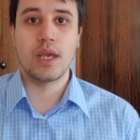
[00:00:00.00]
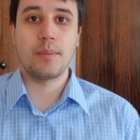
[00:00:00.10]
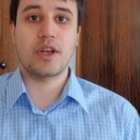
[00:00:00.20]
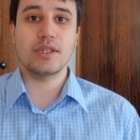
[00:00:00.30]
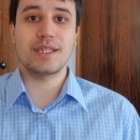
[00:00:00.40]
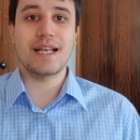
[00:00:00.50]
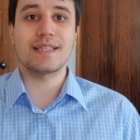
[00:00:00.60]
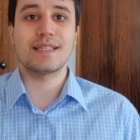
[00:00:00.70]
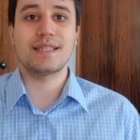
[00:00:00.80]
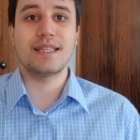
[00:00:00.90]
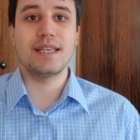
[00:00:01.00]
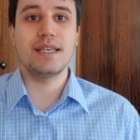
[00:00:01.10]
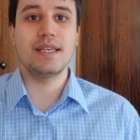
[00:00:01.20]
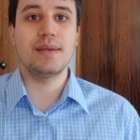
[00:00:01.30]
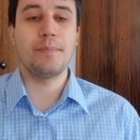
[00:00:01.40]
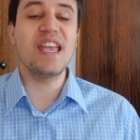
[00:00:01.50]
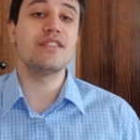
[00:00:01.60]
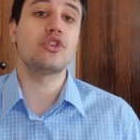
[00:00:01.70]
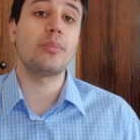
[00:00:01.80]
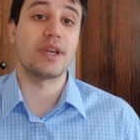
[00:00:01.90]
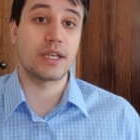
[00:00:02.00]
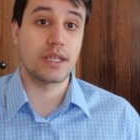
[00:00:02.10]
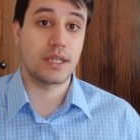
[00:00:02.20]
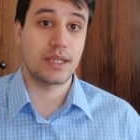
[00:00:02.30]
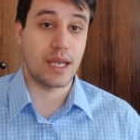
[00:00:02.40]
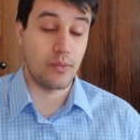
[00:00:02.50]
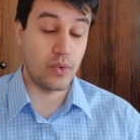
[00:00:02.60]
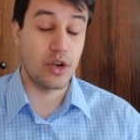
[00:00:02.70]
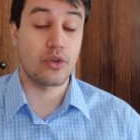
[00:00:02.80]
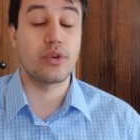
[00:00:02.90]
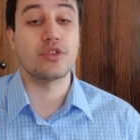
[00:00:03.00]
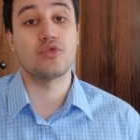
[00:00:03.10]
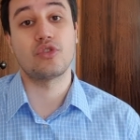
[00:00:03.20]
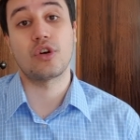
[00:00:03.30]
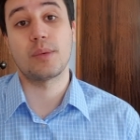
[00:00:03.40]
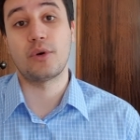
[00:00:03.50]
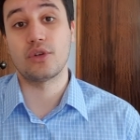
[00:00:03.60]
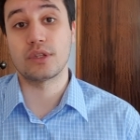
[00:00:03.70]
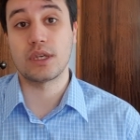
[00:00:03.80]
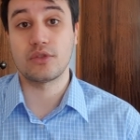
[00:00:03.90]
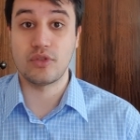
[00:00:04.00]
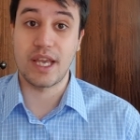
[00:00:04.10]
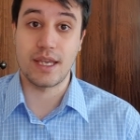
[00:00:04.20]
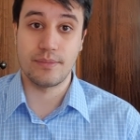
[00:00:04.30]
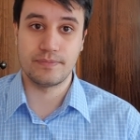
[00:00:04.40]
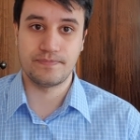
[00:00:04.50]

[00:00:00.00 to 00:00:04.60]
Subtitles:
because that's the main topic that we are going to talk about today.